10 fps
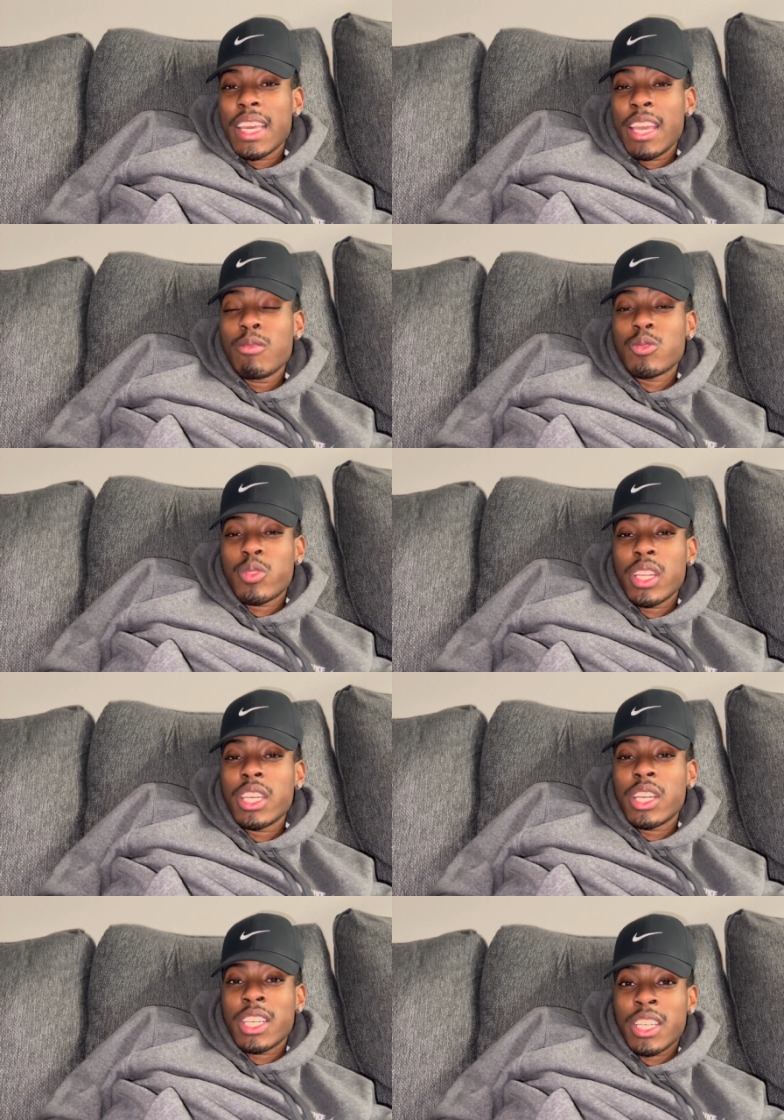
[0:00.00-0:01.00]
it was really
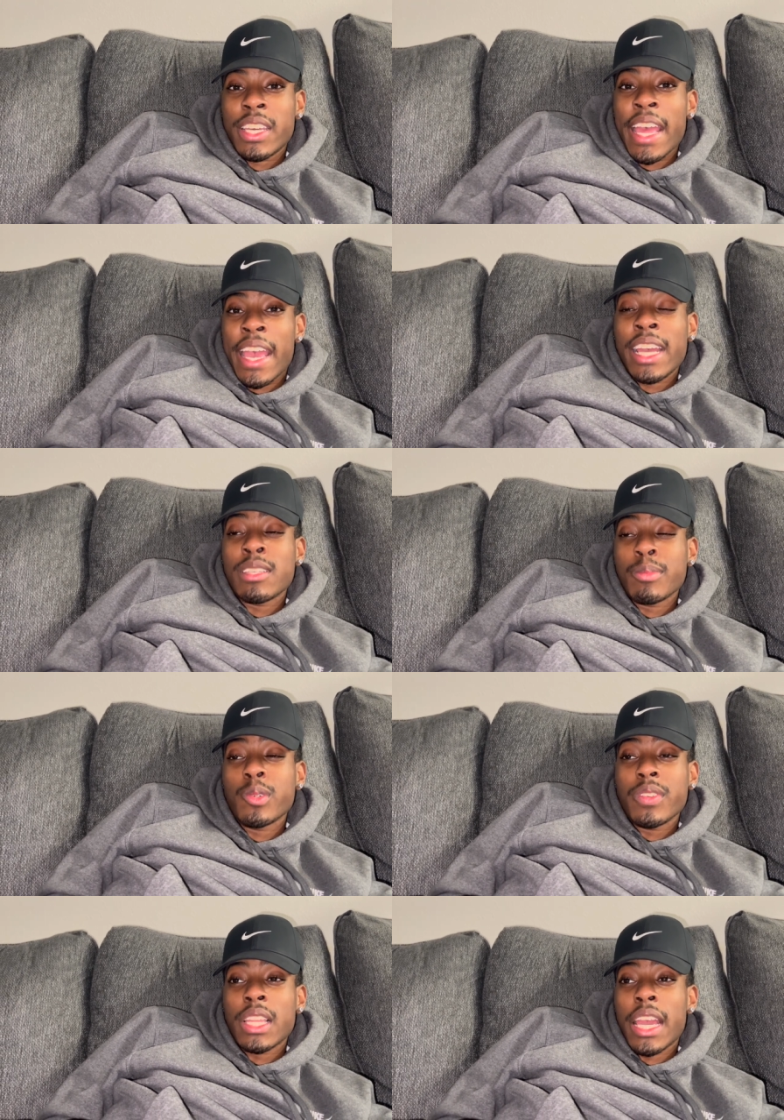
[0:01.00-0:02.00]
a good ass
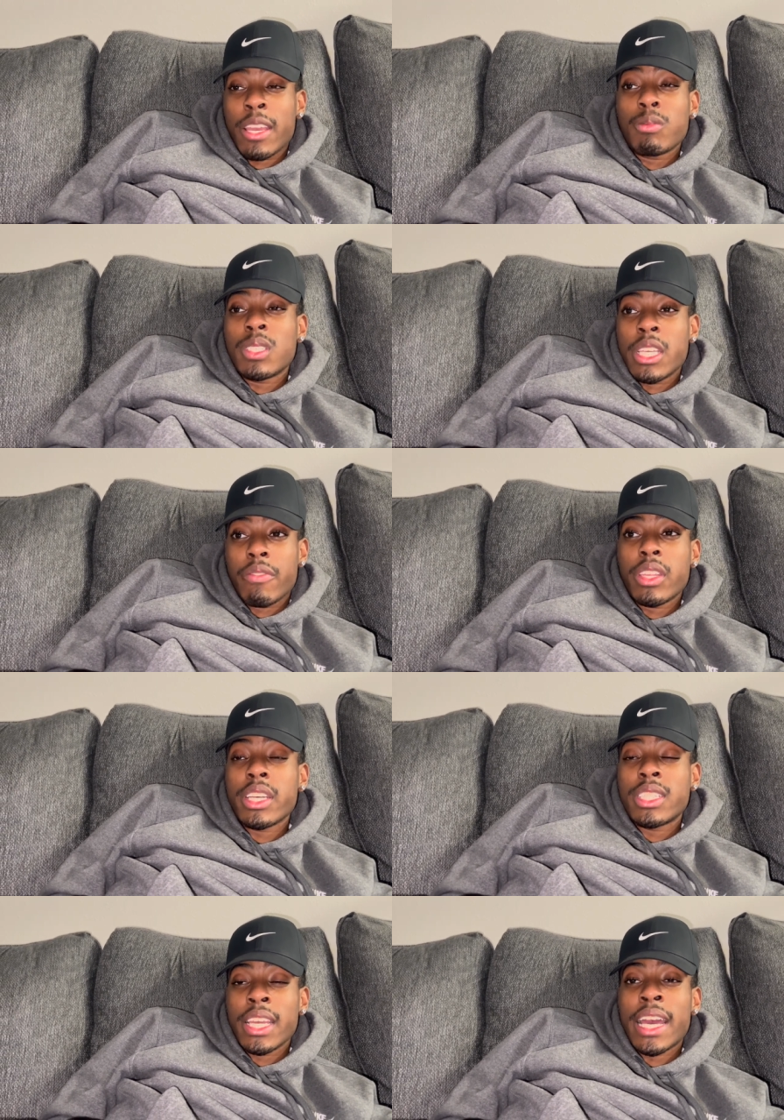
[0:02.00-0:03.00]
movie. Like it was definitely
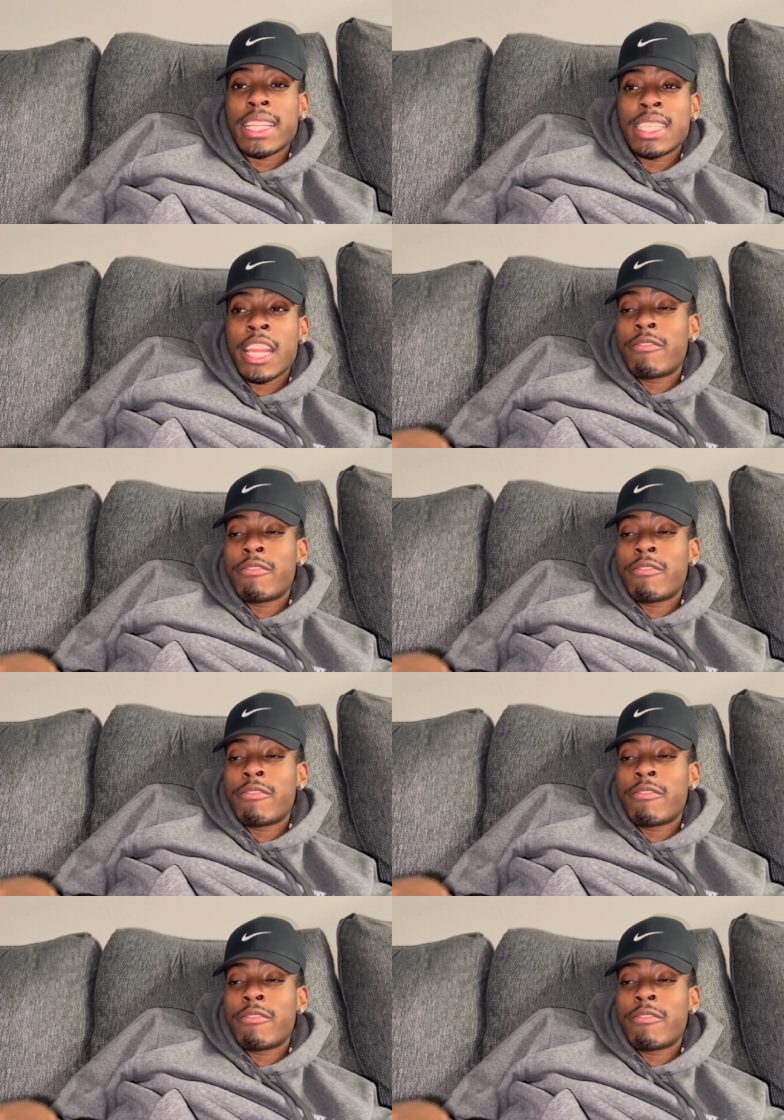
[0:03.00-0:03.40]
a 10 out of 10.